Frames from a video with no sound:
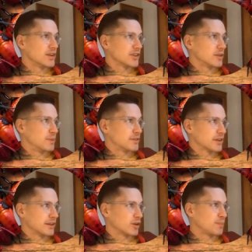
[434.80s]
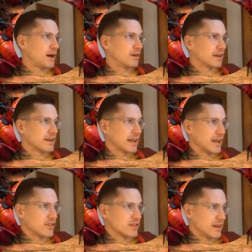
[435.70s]
to the particular pollinating
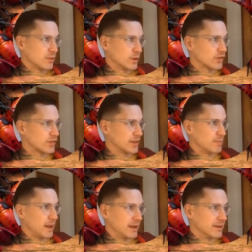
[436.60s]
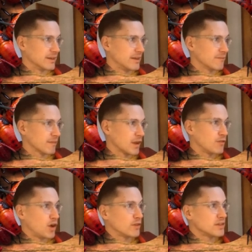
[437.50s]
agents on which they depend.
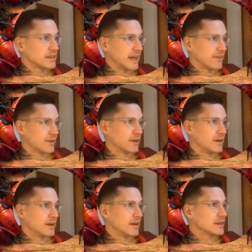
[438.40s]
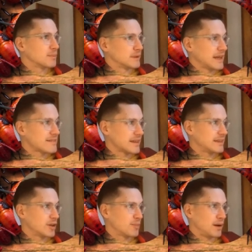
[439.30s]
Evolving together, the plants and
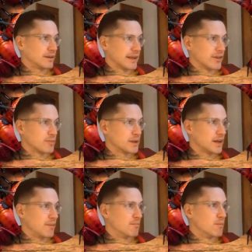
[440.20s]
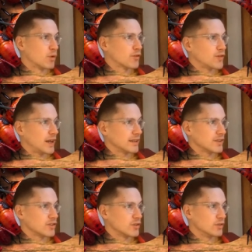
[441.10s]
their pollinators become more finely
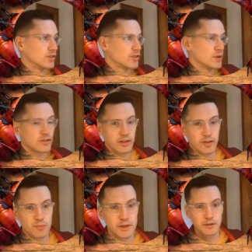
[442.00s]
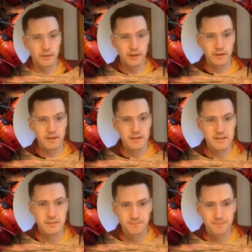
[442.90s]
tuned to each other's peculiarities.